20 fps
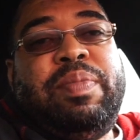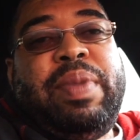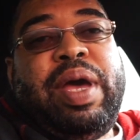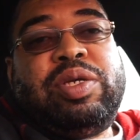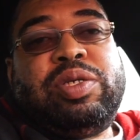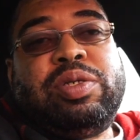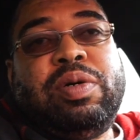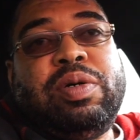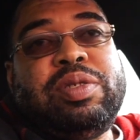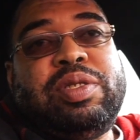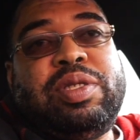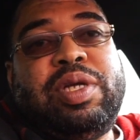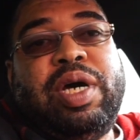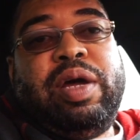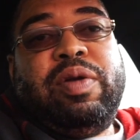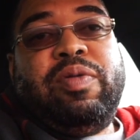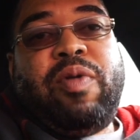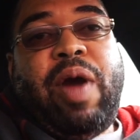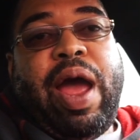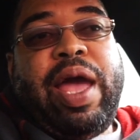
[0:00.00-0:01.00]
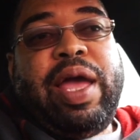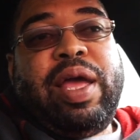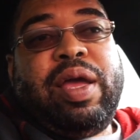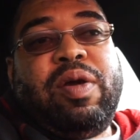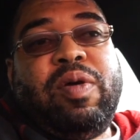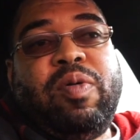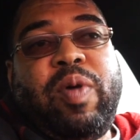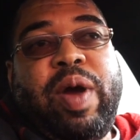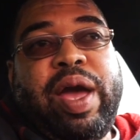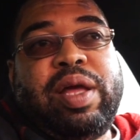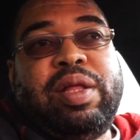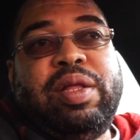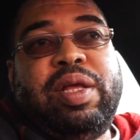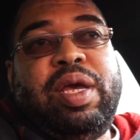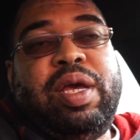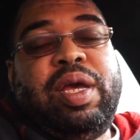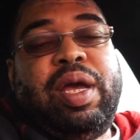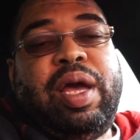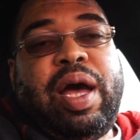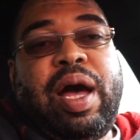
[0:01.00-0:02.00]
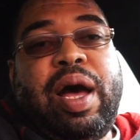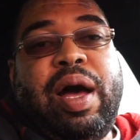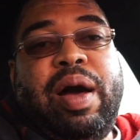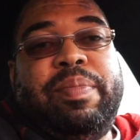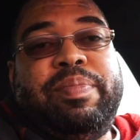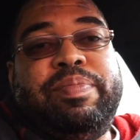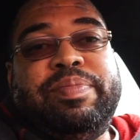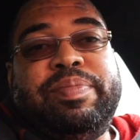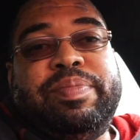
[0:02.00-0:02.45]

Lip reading: Make sure it's done right, correctly. I